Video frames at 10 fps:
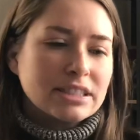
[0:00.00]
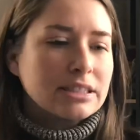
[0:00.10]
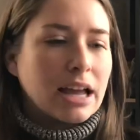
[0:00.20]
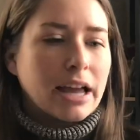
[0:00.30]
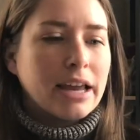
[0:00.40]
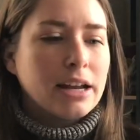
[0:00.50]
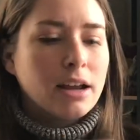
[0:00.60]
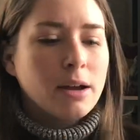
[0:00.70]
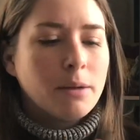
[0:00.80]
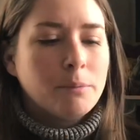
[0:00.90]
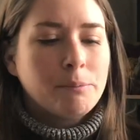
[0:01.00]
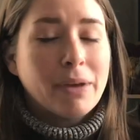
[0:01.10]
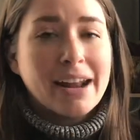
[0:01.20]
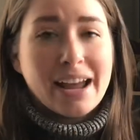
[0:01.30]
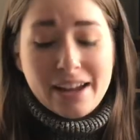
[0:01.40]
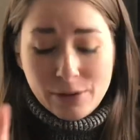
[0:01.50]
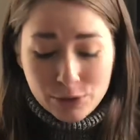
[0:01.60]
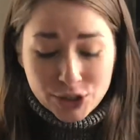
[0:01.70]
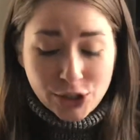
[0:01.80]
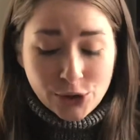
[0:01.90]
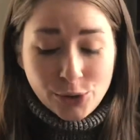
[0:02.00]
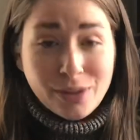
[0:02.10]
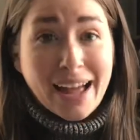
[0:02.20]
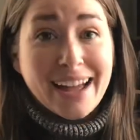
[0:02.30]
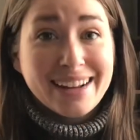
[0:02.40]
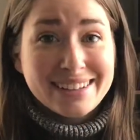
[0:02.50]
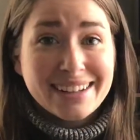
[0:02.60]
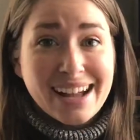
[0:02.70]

design, and I will show you that